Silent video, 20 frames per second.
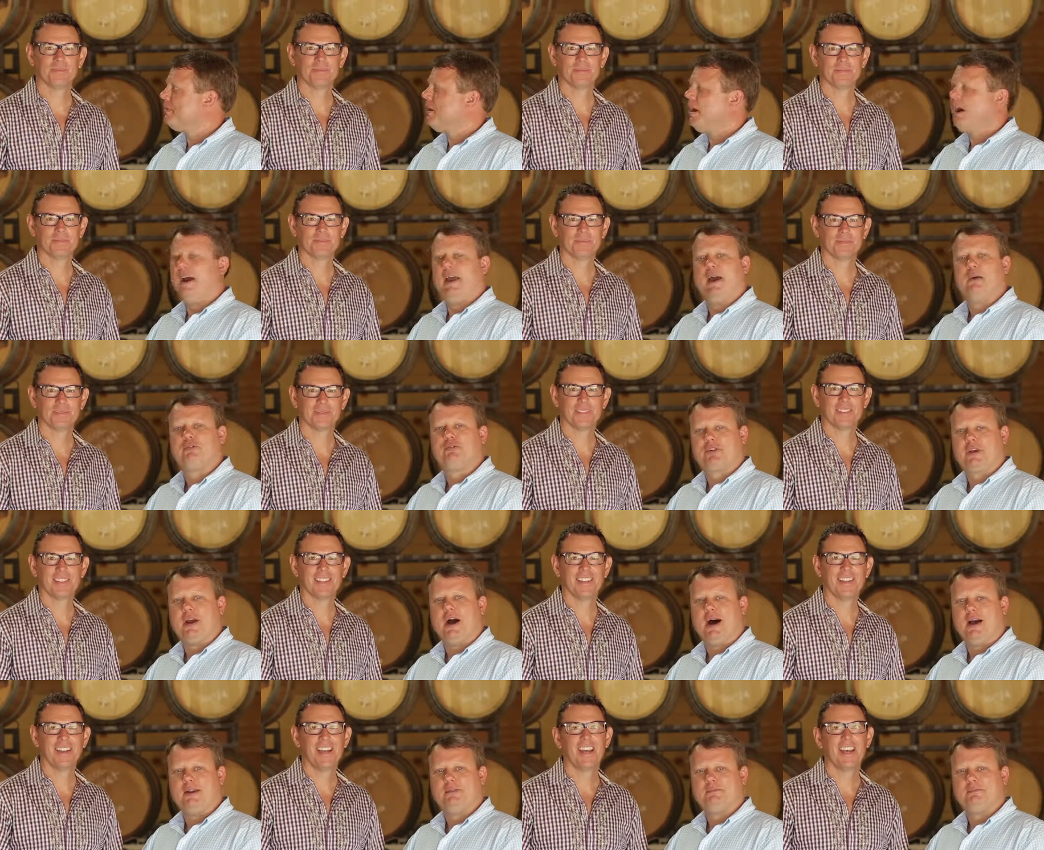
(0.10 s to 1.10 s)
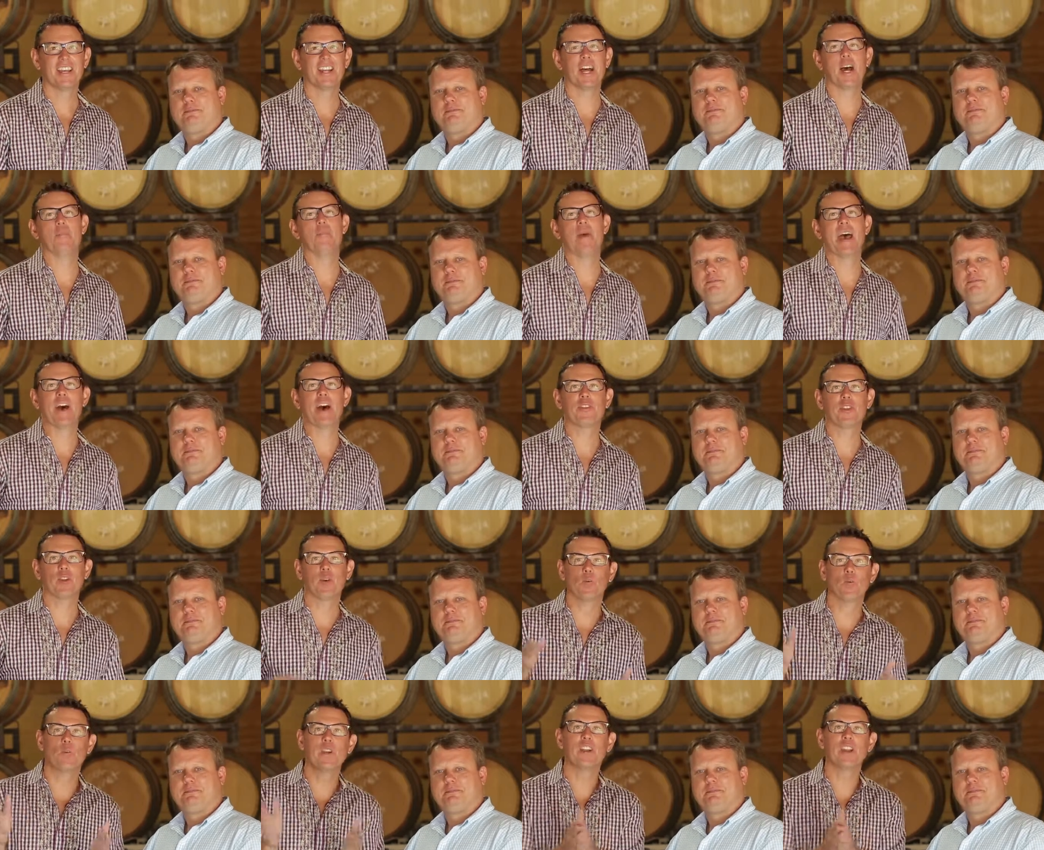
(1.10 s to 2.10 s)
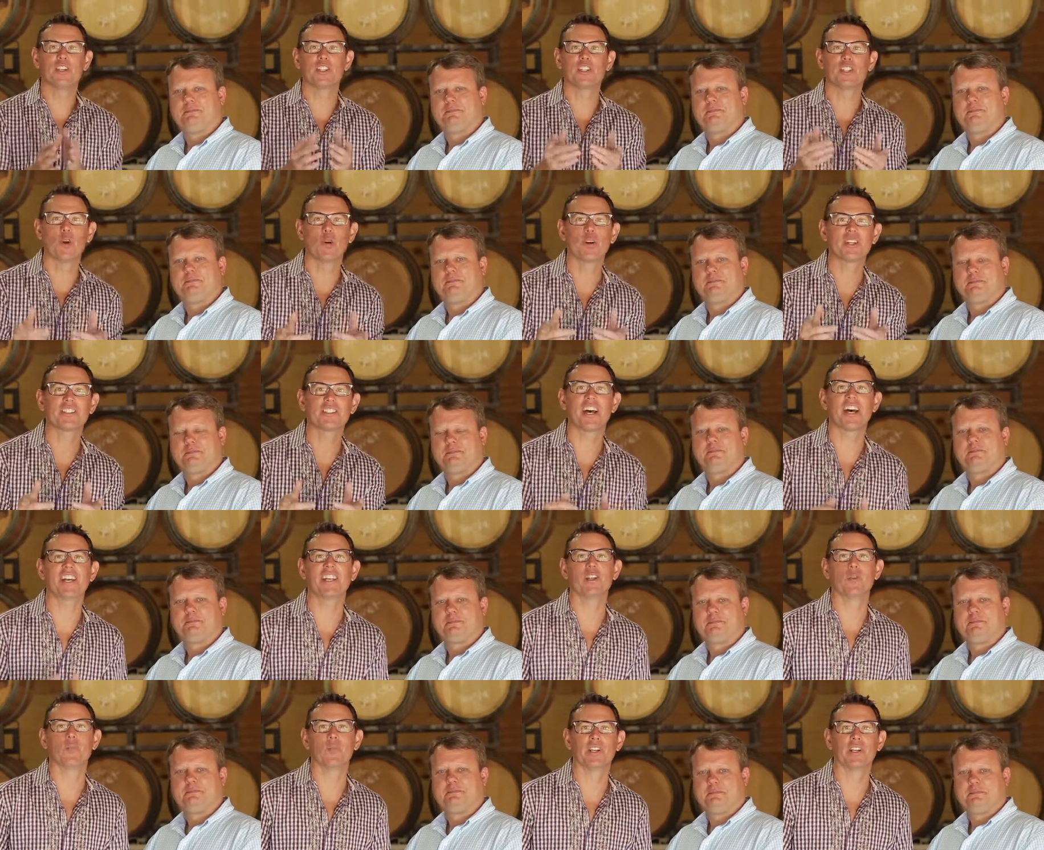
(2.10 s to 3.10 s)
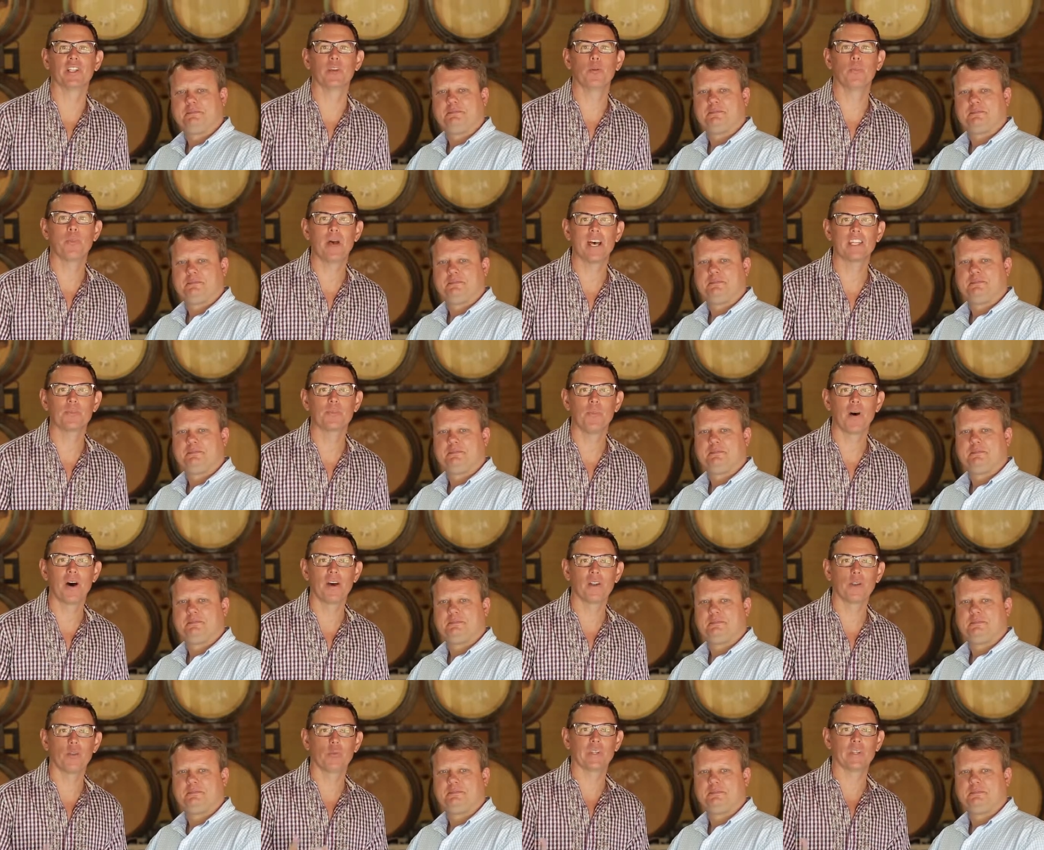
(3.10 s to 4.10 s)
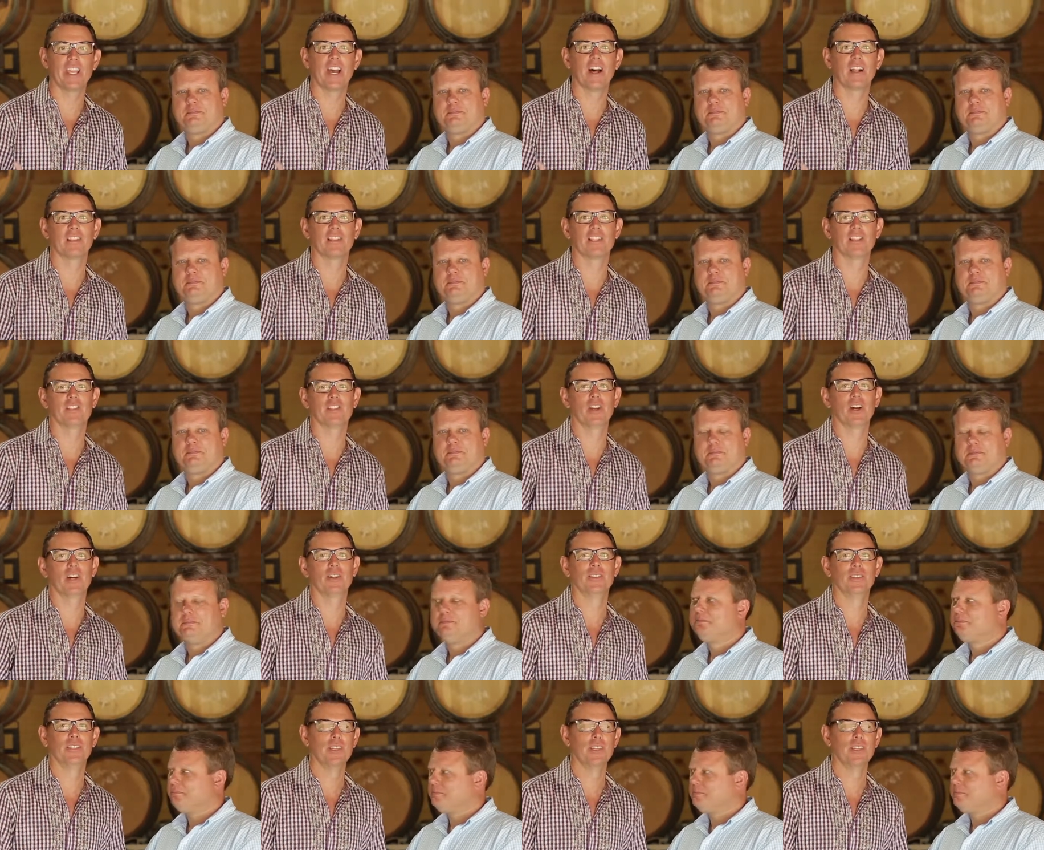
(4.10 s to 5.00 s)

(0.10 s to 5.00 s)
Speaker 1: Hi, I'm Scott.
Speaker 2: And I'm Matthew, and we are so excited to bring you Best Bottle, the reality show.